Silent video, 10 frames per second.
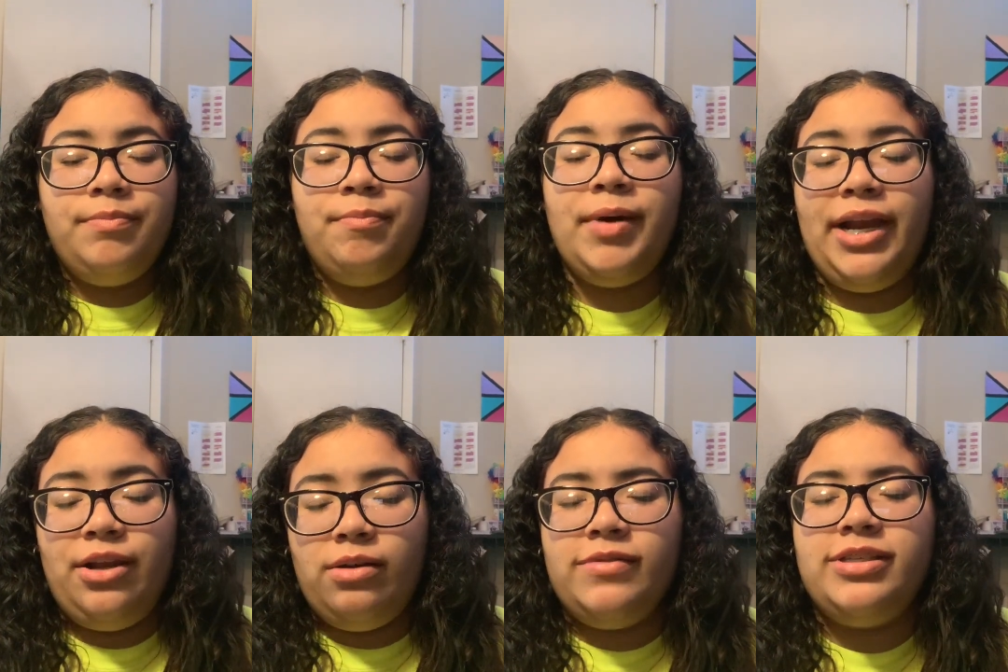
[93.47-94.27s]
but I
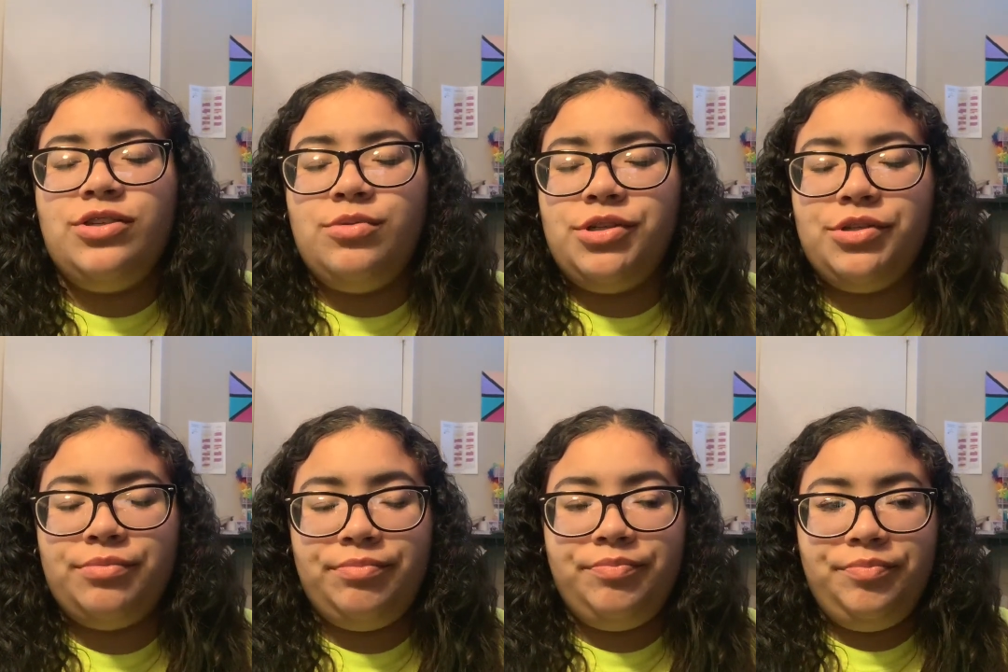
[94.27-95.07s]
know of the situation.
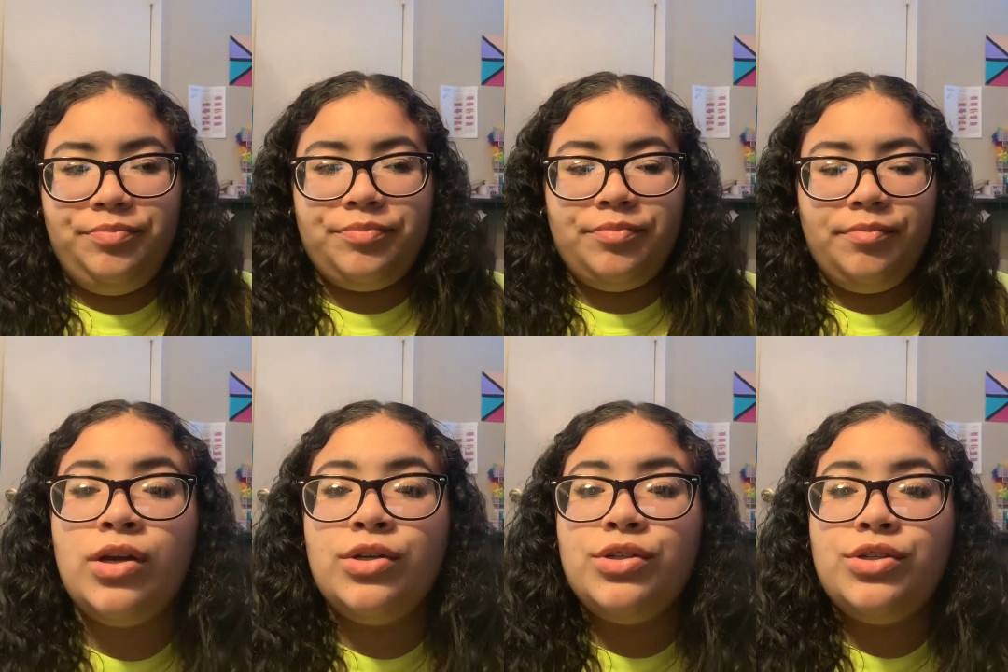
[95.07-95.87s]

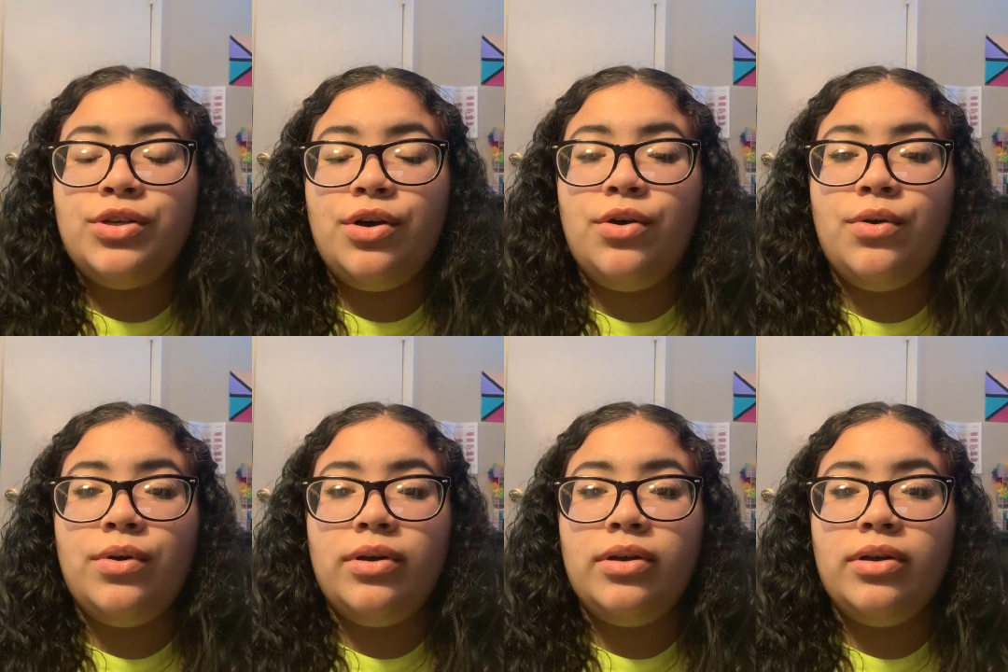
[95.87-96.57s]
So